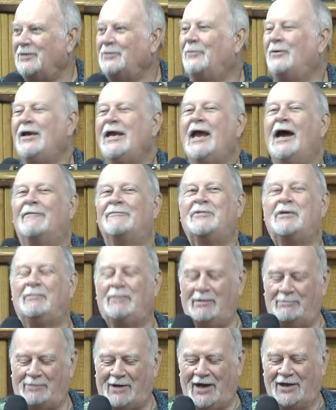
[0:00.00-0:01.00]
And you know they
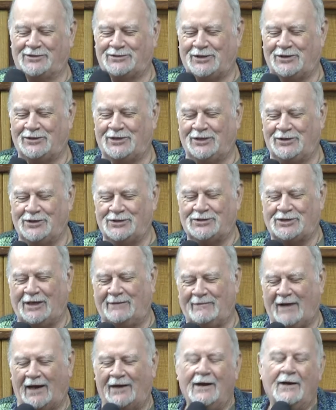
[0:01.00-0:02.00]
don't.
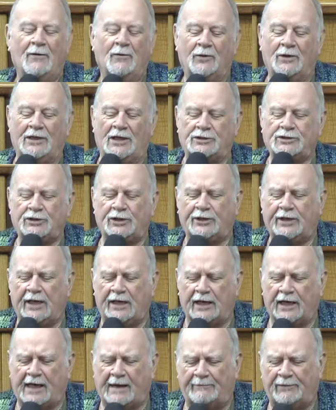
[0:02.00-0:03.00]
We have to
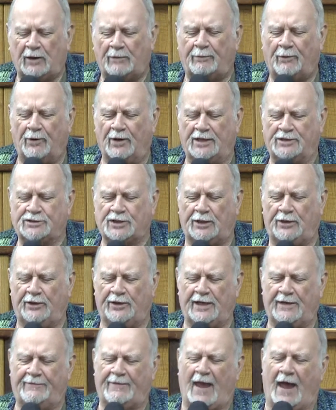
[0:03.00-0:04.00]
be patient. Can you say
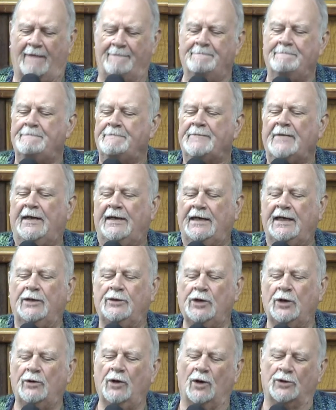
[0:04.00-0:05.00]
amen? Well, let's look
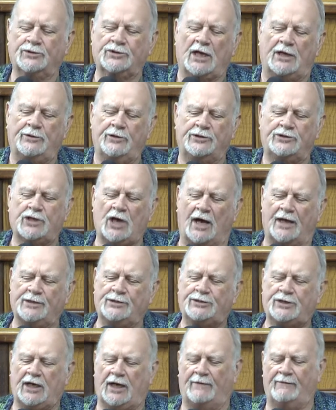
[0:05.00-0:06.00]
at a couple of points
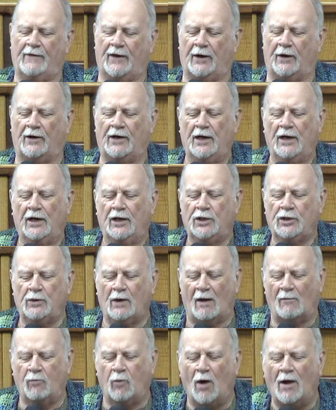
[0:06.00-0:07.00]
underneath that.
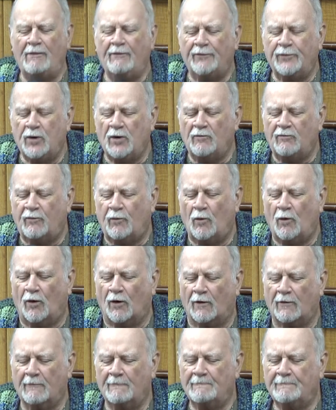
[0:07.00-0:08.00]
In your notes under
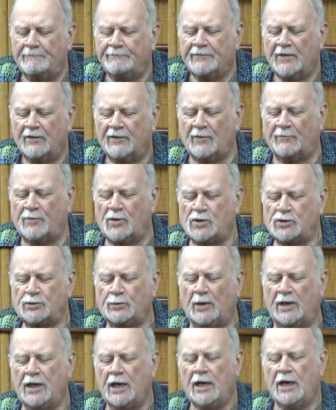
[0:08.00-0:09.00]
John 10, there, you
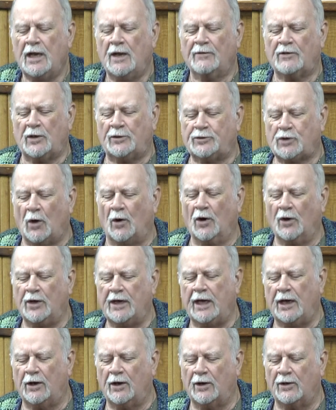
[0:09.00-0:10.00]
have 1 through
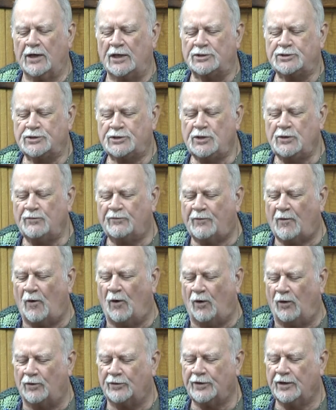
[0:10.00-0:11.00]
4. The first
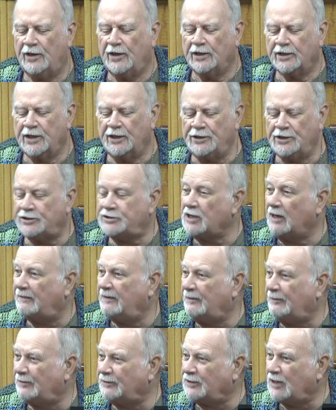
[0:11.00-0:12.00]
one, the door
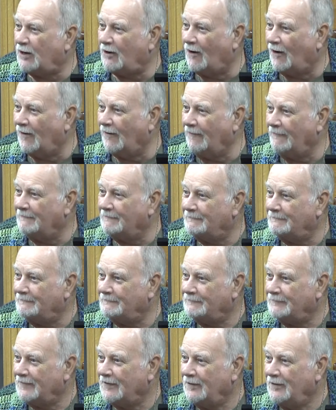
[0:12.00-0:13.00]
here is
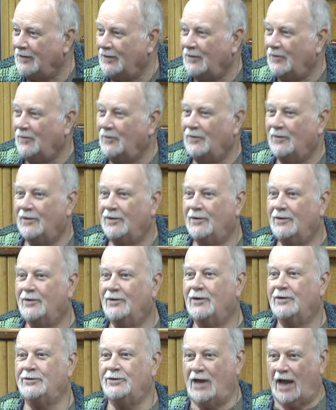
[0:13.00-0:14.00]
twofold. Can you tell
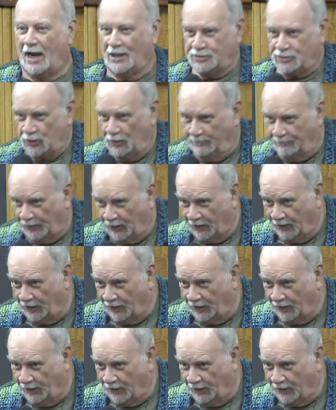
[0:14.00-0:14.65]
me what they are?